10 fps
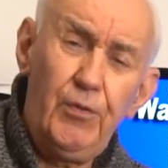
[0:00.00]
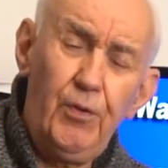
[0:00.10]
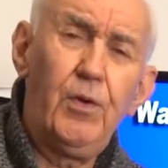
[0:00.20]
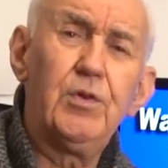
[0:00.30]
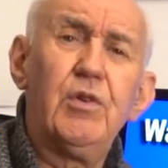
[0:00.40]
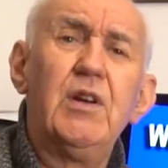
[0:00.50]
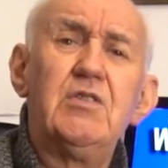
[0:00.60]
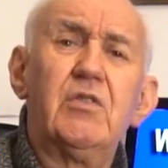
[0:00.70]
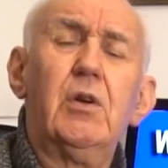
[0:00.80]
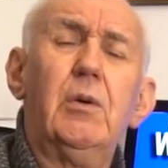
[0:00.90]
four
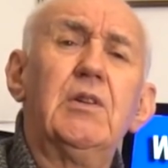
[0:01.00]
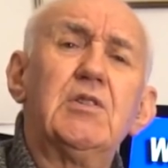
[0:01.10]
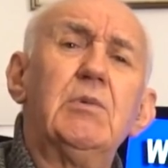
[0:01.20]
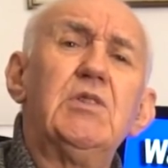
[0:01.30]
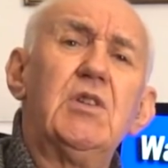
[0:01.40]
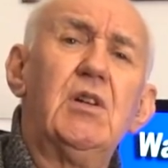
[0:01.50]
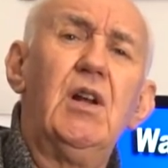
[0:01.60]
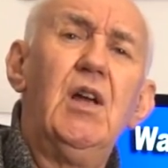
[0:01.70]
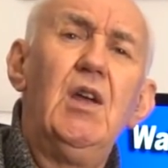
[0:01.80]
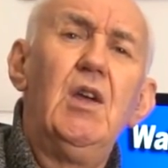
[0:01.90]
grades of coax that we
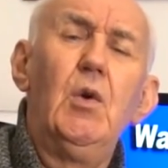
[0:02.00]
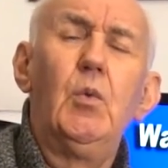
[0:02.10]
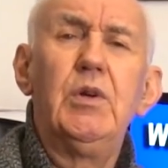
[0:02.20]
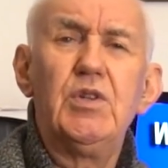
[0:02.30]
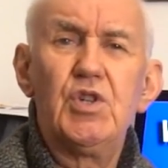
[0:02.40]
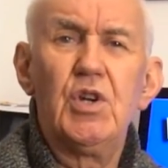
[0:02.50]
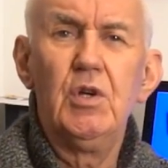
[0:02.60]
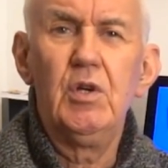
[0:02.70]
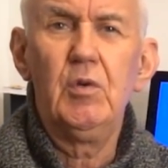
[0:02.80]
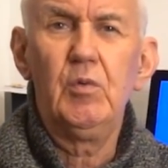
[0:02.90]
sell, which
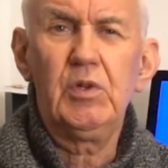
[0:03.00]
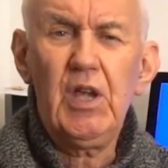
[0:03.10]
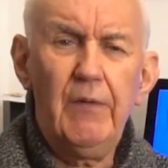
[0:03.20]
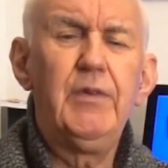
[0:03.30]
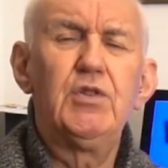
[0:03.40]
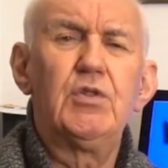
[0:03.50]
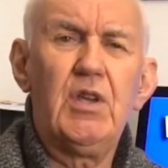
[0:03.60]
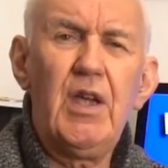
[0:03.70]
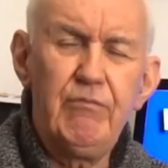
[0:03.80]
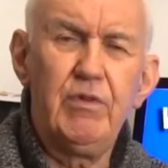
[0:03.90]

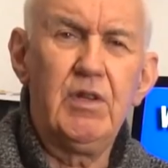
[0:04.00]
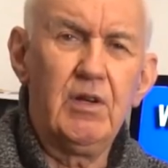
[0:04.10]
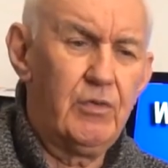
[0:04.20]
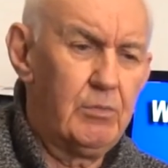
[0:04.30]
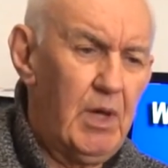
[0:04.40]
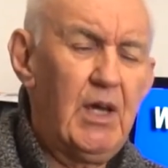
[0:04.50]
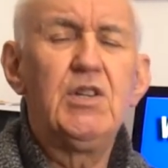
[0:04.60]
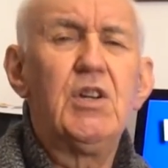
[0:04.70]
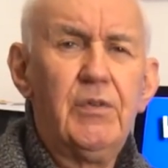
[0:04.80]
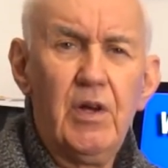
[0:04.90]
covers everything from
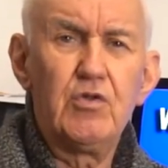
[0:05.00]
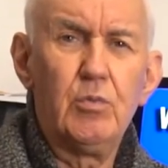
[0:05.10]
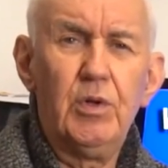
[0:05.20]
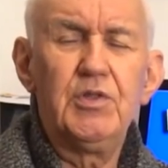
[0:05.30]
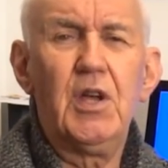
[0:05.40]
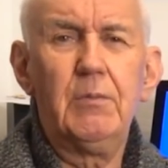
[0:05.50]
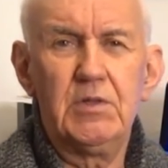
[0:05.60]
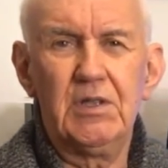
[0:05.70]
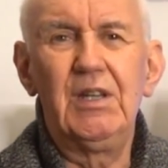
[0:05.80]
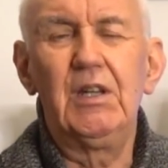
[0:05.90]
HF 100 watts up
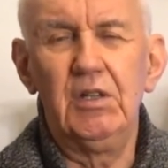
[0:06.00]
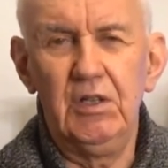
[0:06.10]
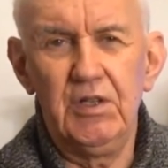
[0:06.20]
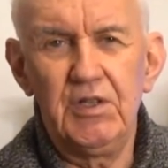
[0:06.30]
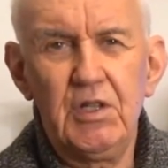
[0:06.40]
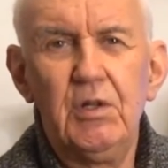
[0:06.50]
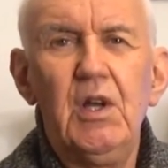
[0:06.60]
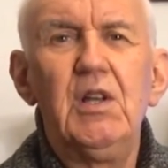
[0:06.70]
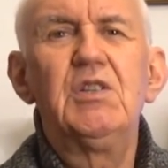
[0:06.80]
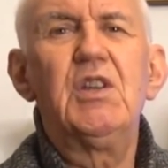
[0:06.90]
to gigahertz. So
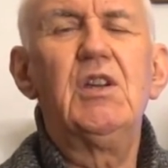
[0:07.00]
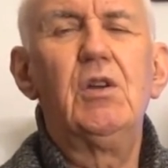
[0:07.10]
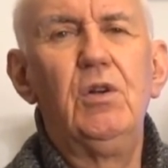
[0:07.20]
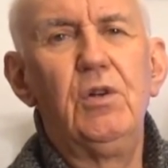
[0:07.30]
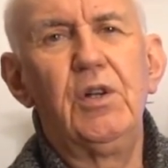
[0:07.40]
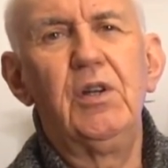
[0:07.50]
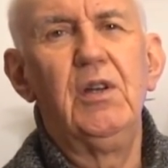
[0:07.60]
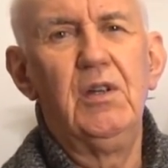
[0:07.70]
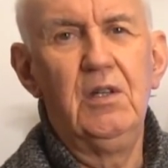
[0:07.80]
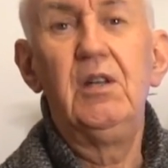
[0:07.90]
take a look
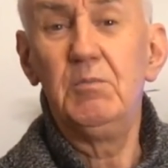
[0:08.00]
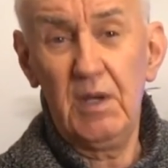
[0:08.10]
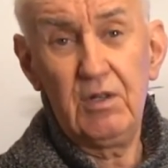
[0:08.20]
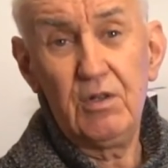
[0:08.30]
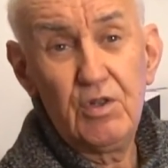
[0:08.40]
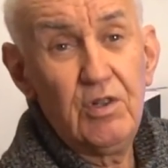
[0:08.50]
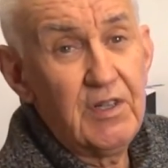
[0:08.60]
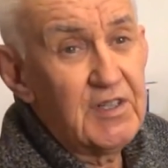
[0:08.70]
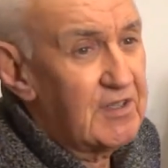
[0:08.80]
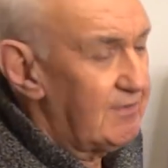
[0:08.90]
and make your
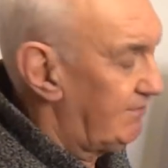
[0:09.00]
choice.